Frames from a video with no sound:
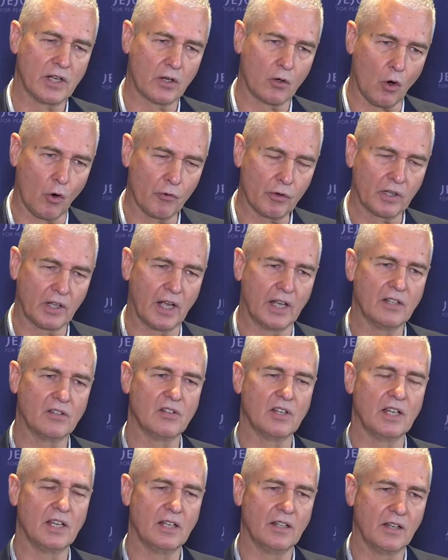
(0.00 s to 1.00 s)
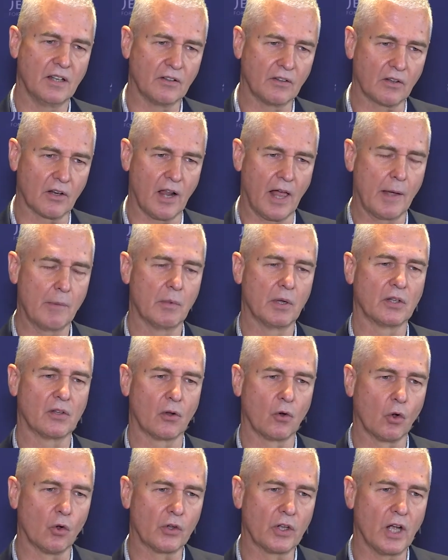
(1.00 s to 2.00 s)
COVID-19 and climate
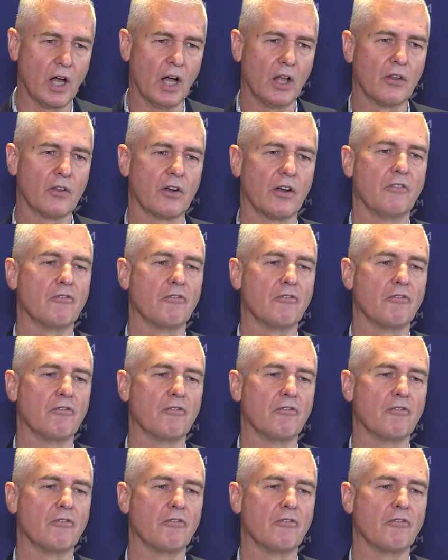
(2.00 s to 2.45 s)
and all the other